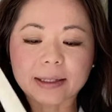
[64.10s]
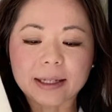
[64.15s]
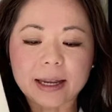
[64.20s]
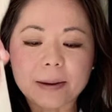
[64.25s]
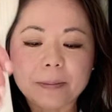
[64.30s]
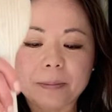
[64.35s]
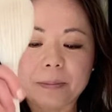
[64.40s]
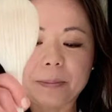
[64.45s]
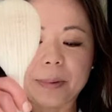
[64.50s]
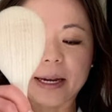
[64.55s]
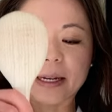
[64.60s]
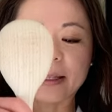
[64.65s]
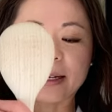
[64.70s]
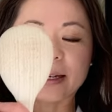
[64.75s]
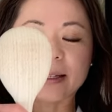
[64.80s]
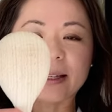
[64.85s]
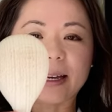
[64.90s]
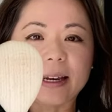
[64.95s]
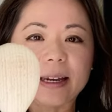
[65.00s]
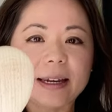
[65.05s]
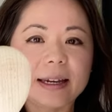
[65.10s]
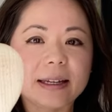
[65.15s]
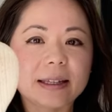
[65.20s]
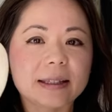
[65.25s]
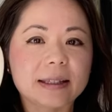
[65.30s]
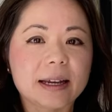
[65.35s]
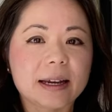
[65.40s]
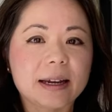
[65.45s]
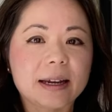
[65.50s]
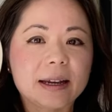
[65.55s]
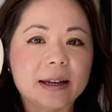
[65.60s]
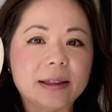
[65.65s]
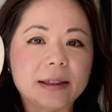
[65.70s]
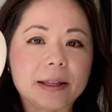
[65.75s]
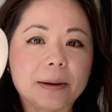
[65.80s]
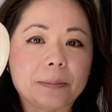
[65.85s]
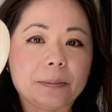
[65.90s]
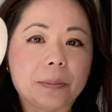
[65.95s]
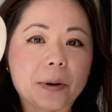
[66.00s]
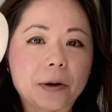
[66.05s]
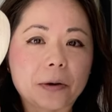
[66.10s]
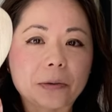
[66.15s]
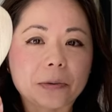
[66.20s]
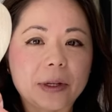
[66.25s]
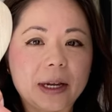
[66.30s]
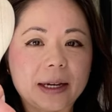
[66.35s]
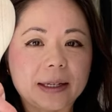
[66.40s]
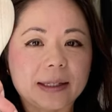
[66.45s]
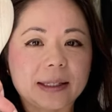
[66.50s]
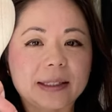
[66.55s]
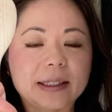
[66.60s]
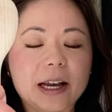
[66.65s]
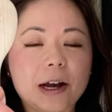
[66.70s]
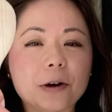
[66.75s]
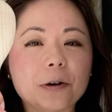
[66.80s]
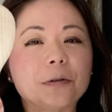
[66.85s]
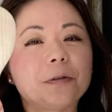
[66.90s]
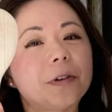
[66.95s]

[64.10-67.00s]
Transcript: embedded in the bone itself.